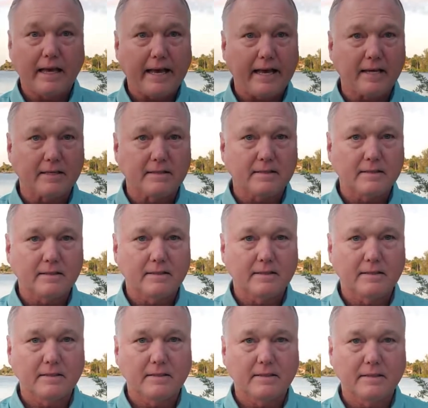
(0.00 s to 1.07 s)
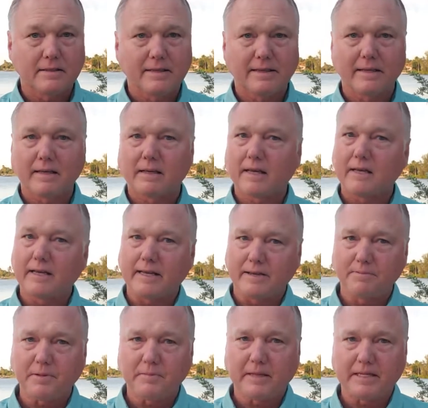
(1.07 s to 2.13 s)
And can I
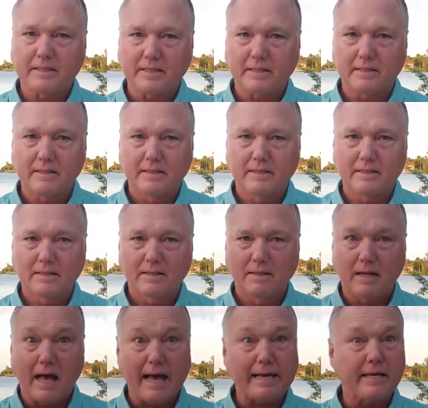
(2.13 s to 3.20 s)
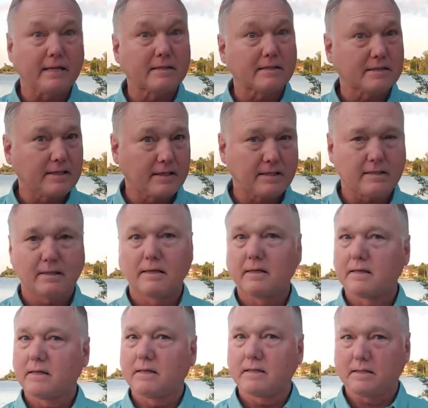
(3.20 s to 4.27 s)
implement it? I can see it,
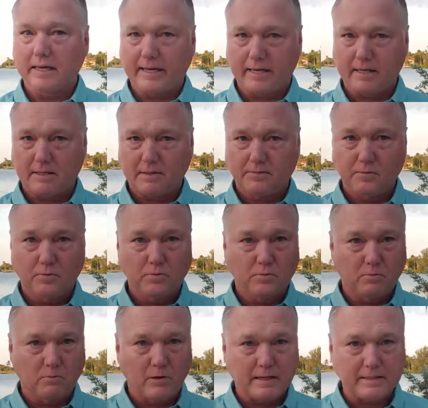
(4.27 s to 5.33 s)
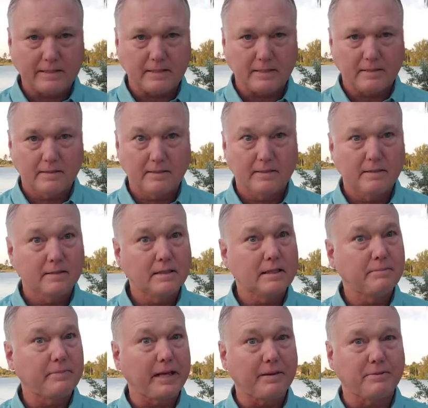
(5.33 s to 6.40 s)
like it, want it,
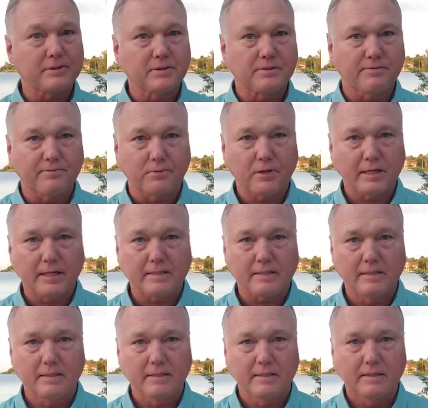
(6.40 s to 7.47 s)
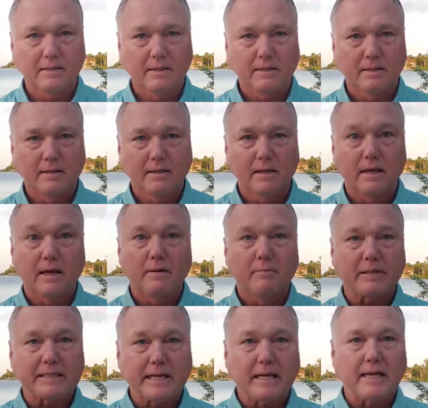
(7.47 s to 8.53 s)
be able to afford it,
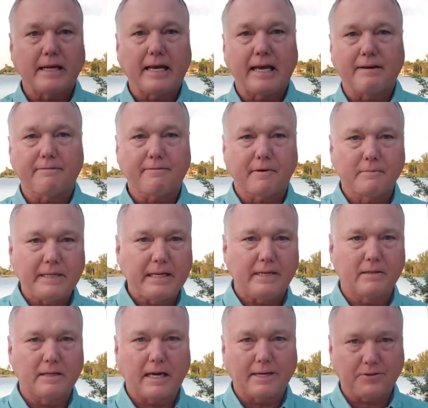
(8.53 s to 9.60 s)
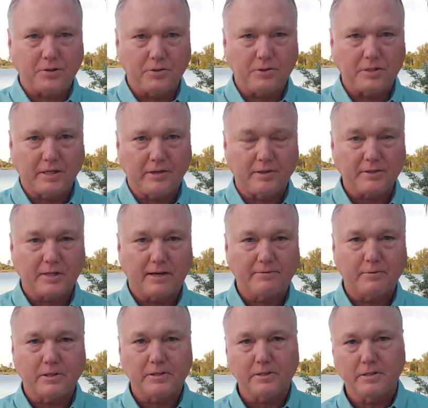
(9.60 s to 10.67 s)
but can I get from here, not using your
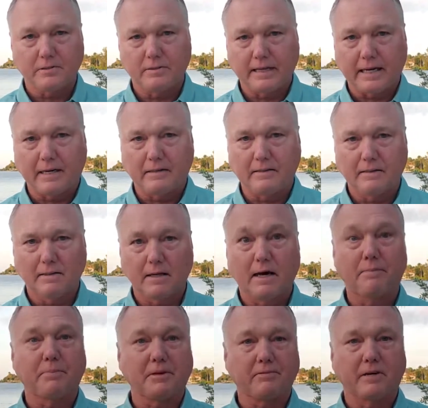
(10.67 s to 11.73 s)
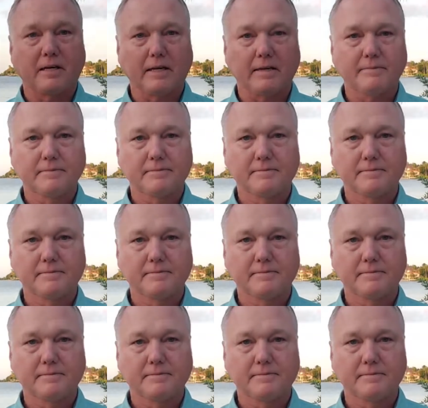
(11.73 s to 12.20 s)
software, to there, up and running?